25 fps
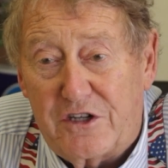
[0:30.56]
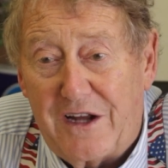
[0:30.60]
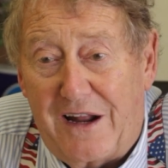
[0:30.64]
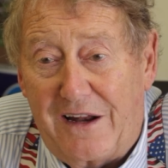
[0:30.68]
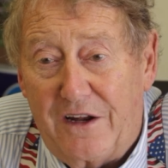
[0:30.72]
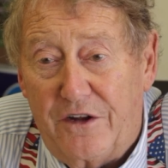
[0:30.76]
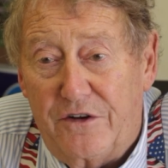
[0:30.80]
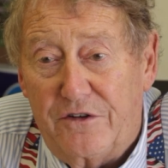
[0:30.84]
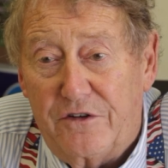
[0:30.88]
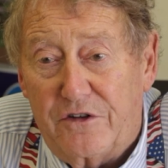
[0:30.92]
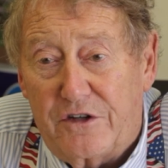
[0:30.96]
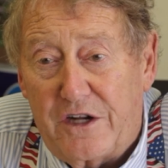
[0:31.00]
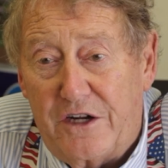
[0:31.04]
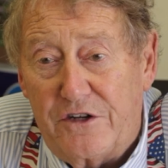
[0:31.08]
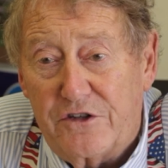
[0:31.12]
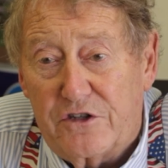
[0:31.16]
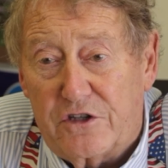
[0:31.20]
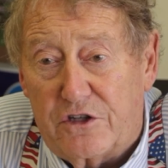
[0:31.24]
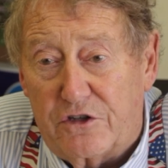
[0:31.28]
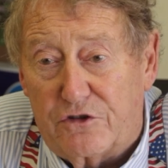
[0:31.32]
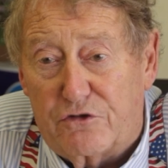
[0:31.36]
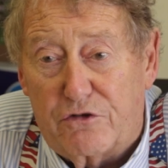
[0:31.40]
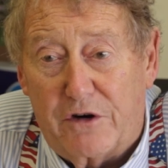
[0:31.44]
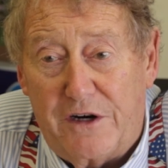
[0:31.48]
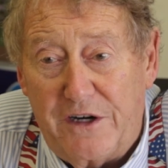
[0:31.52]
talent tends
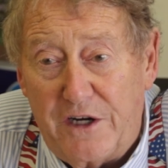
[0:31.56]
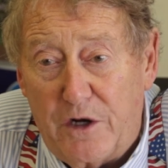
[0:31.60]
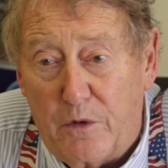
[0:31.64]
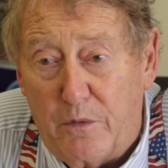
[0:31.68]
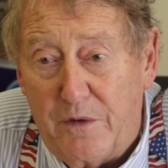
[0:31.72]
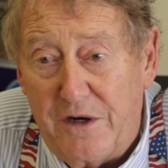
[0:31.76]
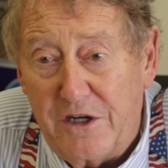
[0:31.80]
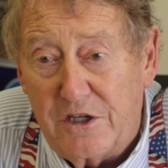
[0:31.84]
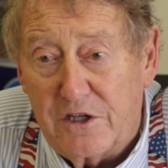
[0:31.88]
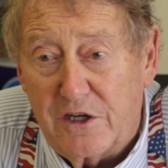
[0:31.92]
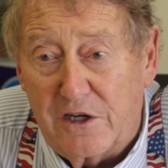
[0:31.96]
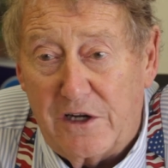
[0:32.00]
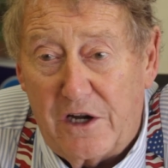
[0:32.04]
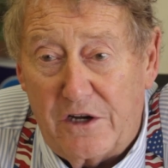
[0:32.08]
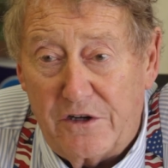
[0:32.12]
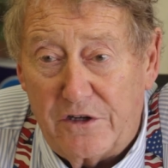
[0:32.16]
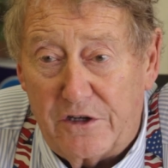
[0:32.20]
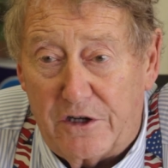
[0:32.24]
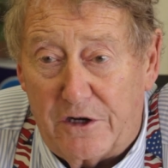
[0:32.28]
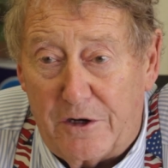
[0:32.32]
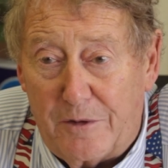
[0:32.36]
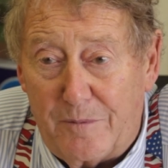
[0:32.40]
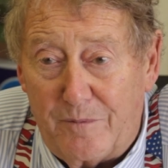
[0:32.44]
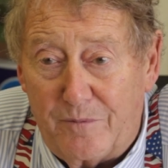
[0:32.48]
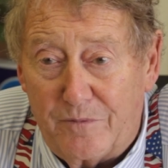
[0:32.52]
to drain away to
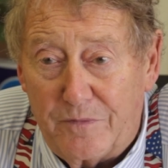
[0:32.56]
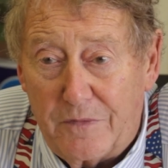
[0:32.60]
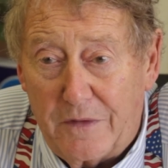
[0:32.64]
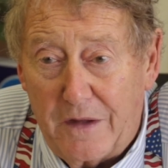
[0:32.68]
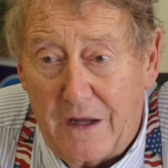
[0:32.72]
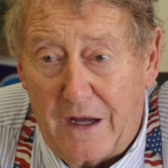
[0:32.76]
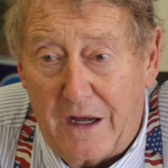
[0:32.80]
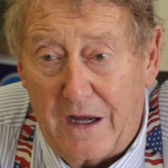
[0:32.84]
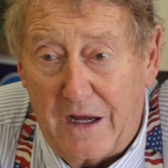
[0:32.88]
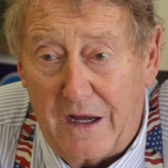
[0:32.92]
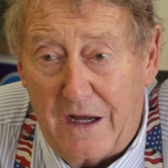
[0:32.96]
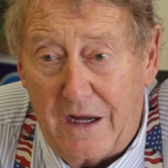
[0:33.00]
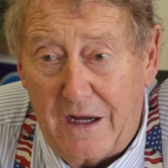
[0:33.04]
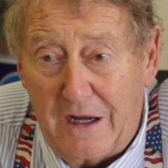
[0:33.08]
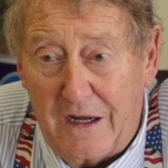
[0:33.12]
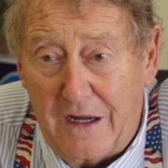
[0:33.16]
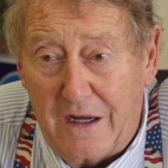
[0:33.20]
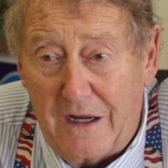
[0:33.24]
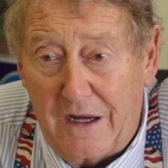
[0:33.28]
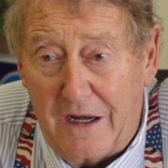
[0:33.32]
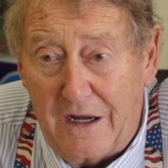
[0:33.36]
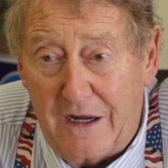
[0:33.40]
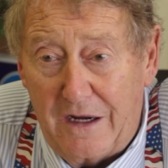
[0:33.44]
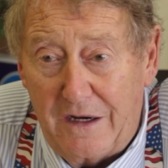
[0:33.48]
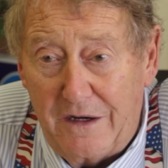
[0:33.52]
London,
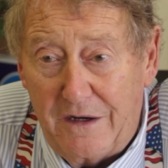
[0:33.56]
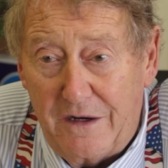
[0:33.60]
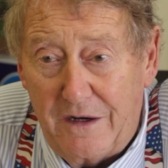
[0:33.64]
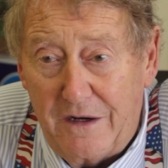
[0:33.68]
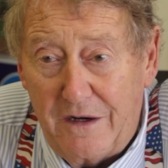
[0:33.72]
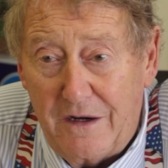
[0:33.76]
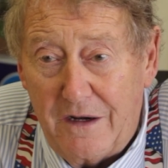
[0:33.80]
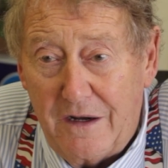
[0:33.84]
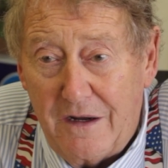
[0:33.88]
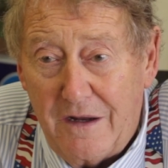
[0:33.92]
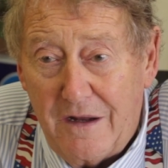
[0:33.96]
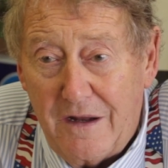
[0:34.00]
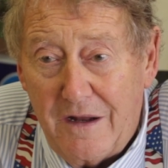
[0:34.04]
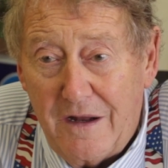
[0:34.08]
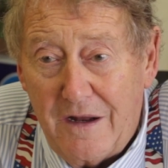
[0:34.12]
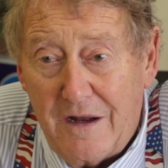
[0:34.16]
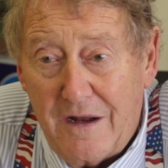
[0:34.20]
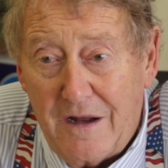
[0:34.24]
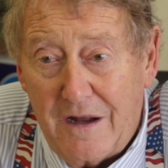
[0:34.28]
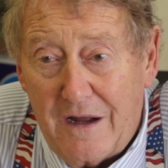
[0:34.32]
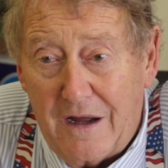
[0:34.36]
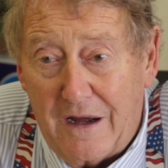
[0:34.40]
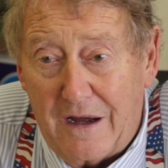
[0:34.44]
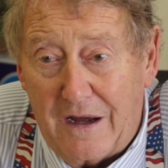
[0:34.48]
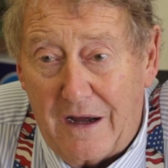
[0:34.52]
and
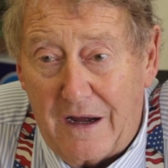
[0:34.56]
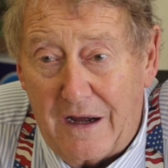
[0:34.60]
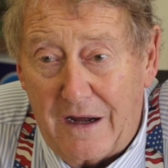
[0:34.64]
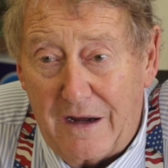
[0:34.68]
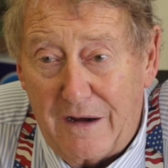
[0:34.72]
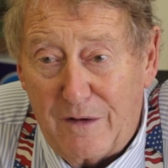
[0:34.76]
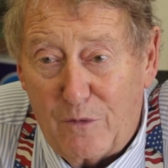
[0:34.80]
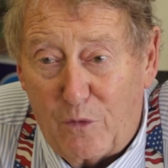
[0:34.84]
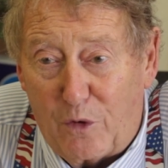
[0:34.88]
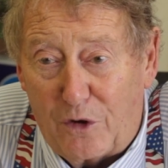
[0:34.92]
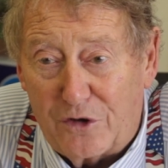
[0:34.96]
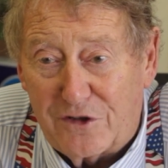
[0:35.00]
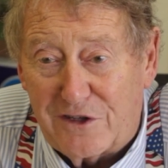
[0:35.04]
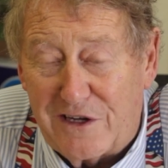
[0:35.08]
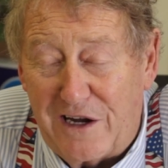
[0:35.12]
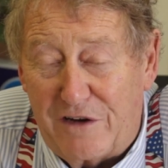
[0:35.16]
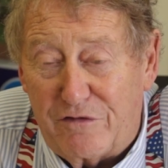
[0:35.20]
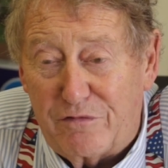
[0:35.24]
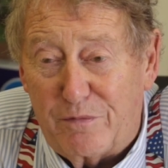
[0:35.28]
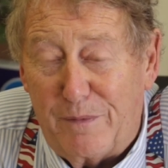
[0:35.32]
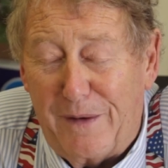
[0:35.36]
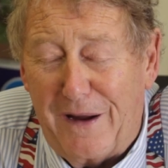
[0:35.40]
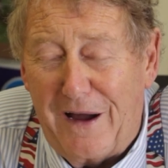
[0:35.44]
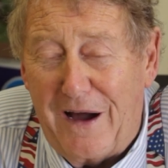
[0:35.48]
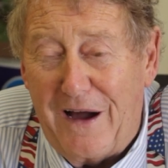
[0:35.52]
what's
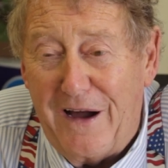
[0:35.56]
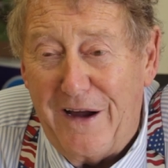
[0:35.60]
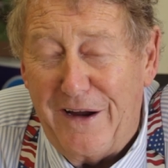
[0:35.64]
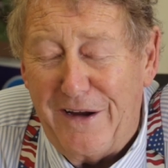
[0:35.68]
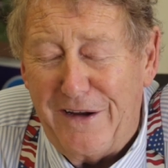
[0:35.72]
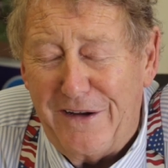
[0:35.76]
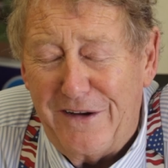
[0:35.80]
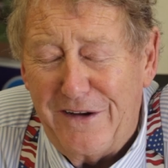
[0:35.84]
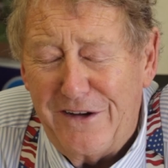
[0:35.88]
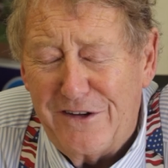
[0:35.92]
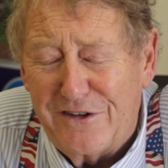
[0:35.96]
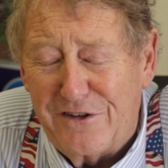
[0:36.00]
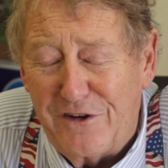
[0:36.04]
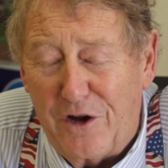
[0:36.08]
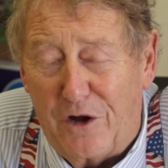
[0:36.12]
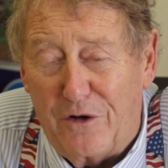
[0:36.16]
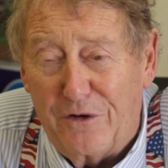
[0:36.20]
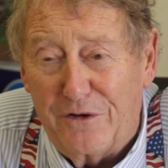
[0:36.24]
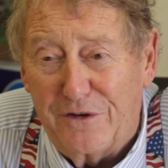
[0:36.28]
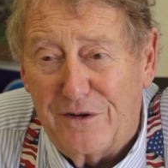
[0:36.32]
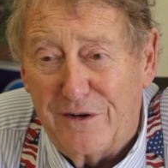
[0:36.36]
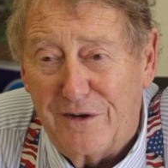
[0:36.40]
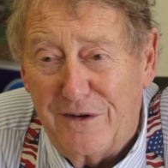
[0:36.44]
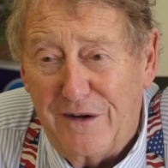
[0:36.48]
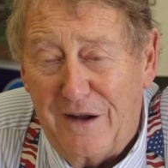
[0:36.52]
left behind is
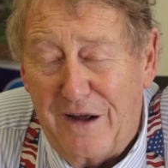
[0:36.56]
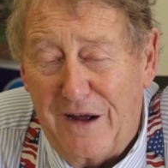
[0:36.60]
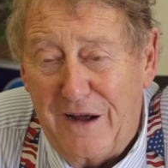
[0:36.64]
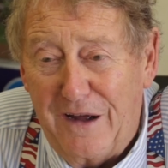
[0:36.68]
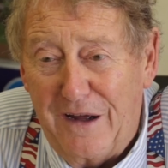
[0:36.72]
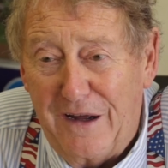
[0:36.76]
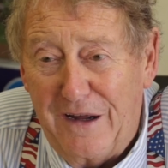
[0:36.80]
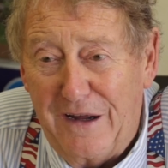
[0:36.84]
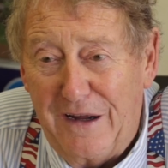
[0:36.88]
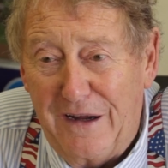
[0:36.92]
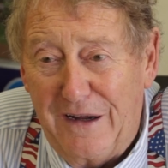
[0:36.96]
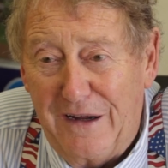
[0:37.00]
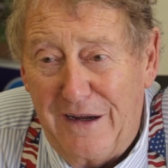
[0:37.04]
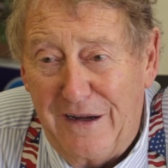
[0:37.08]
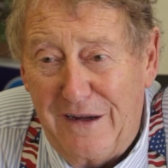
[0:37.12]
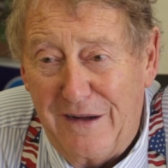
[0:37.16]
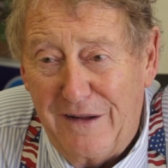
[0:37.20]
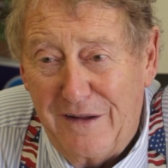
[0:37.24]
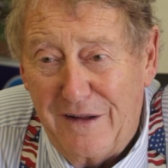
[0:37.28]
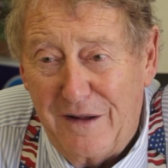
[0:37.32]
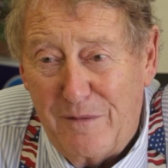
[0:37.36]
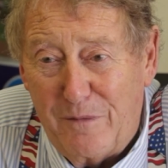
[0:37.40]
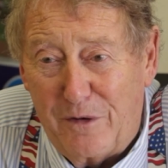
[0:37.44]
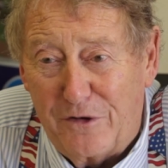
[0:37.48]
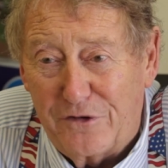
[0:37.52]
not
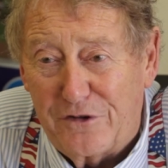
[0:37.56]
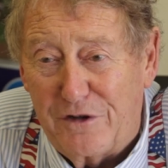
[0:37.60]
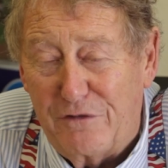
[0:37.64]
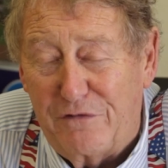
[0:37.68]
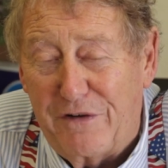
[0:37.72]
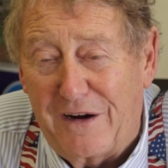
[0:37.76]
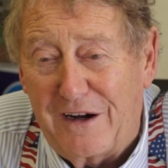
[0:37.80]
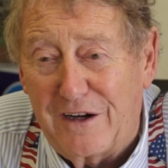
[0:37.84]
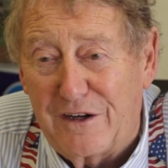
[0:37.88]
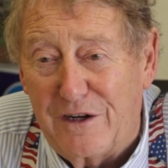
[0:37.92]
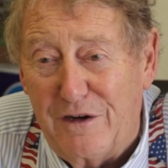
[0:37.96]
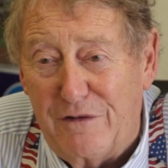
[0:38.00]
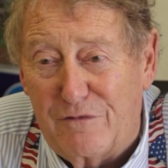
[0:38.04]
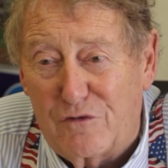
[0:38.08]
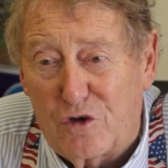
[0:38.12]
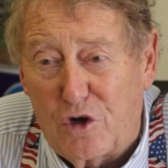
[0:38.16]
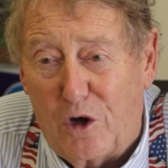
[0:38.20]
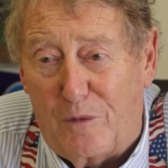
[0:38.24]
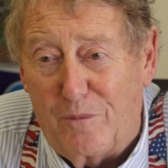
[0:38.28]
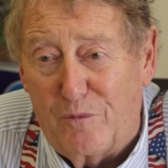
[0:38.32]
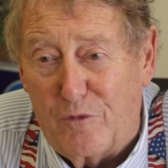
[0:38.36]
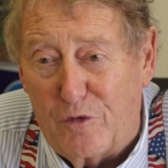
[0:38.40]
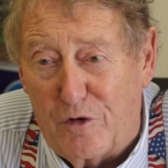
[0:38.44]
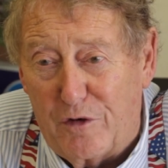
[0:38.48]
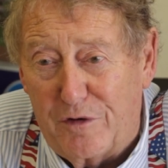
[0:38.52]
the most effective
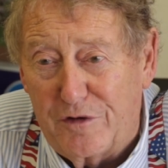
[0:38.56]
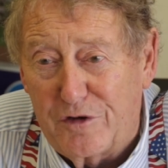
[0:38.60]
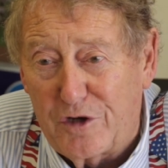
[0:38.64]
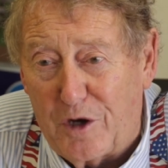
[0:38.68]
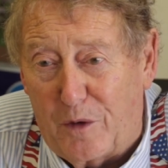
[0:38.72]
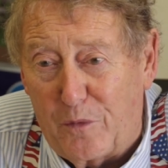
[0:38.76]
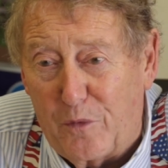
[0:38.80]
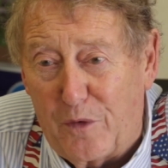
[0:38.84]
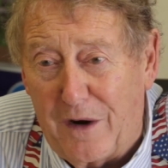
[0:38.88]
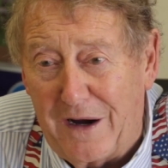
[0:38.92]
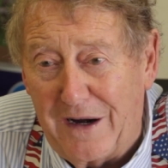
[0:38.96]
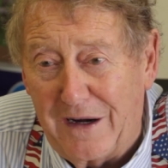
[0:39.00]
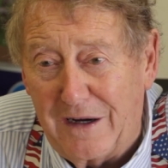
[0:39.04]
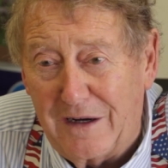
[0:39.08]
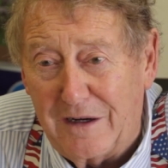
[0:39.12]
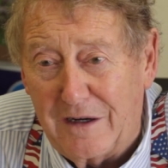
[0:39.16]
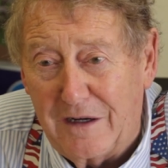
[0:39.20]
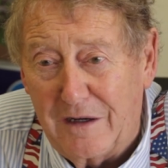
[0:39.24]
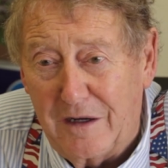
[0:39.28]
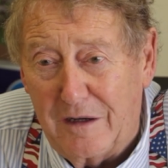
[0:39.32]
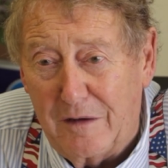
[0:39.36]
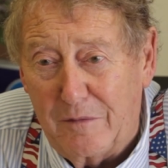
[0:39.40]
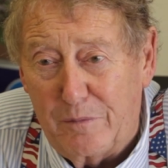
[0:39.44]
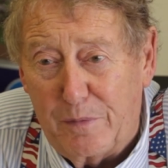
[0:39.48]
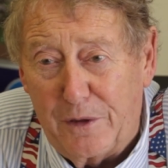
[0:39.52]
top rank
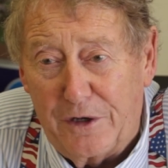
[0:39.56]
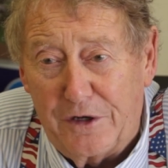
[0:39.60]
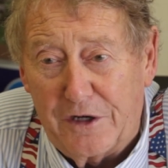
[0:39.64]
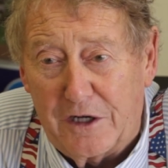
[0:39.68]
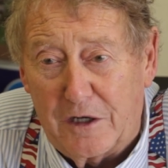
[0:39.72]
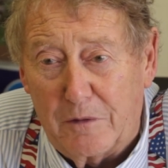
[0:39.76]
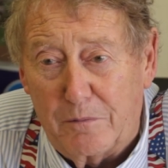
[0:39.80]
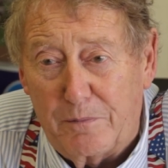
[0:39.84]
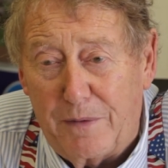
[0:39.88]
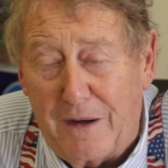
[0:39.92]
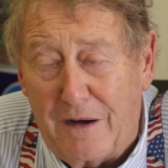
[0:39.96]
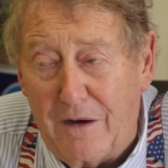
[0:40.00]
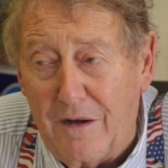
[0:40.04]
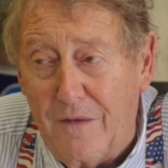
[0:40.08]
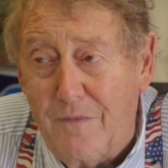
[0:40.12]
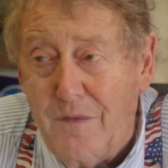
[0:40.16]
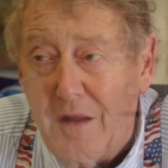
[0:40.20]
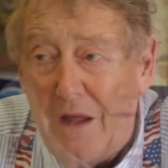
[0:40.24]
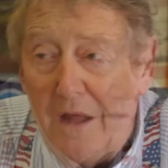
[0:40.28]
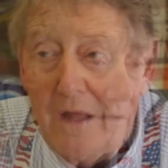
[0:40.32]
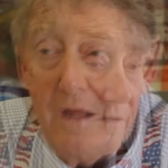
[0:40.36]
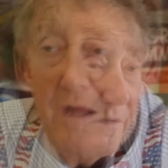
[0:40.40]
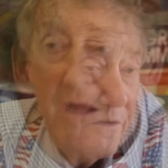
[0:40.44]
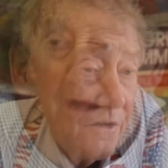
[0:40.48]
political power.